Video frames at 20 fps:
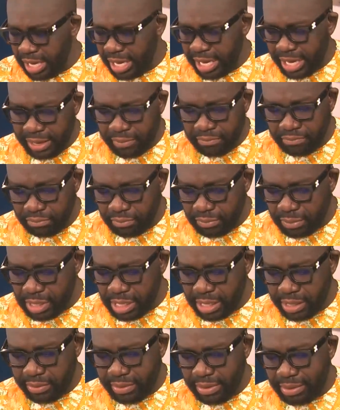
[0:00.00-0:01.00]
Um,
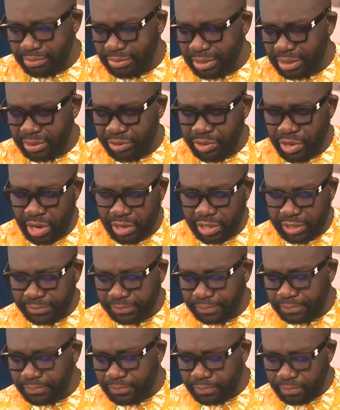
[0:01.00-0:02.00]
uh, Doc,
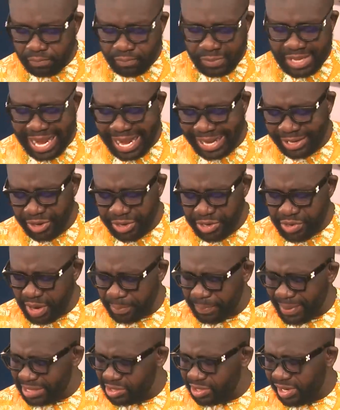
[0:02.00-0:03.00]
I know you are
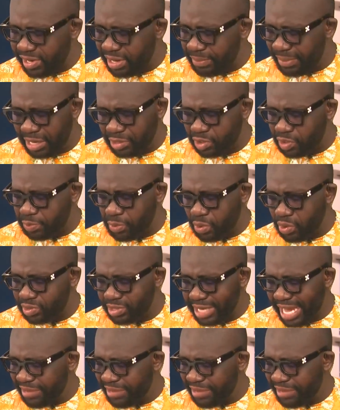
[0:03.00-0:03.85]
passionate yeah. about sports.